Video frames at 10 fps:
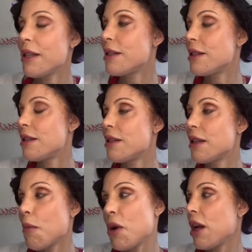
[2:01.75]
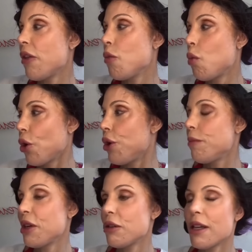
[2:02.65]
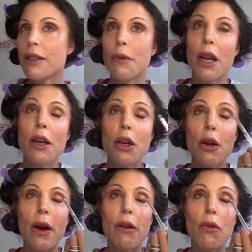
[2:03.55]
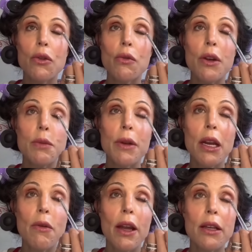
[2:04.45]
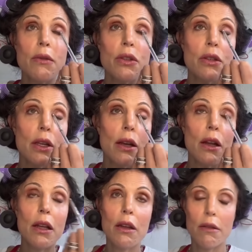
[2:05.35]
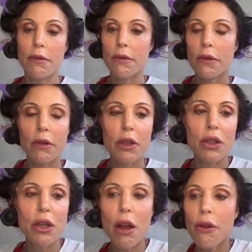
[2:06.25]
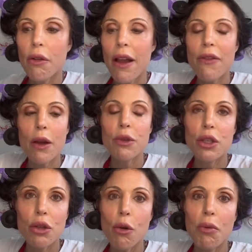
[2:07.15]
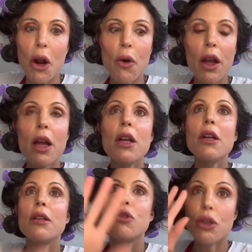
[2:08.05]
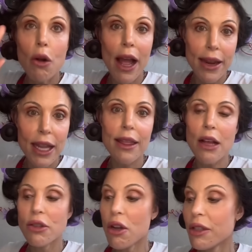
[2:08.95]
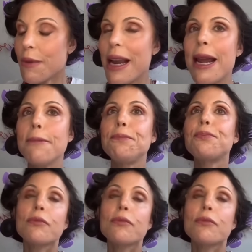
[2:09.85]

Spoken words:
That's someone on the world, much less someone that I knew had a Rolls Royce. But anyway, because it was just like such another level. I was so broke. So I had $8,000 to my name.